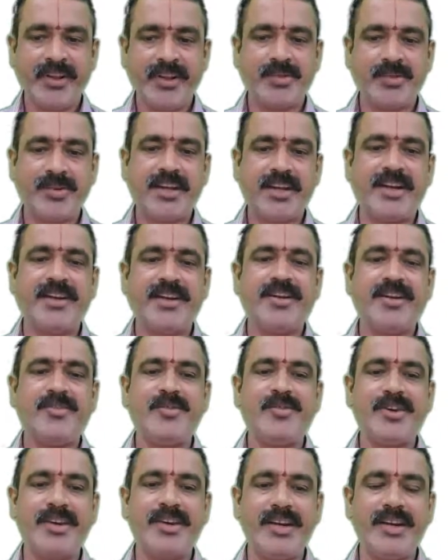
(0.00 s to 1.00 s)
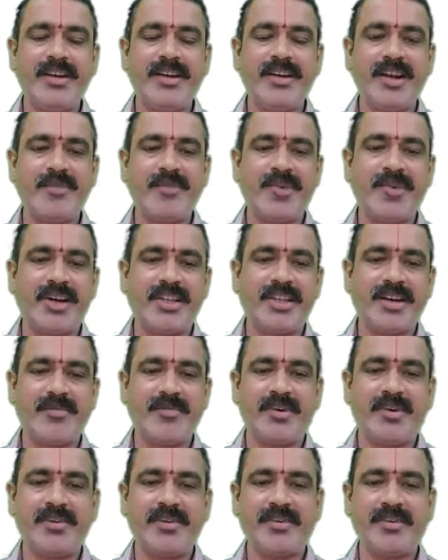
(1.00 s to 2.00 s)
so that you need not bother
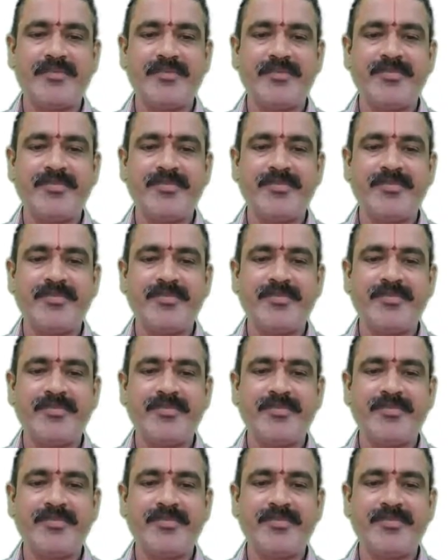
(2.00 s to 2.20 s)
about.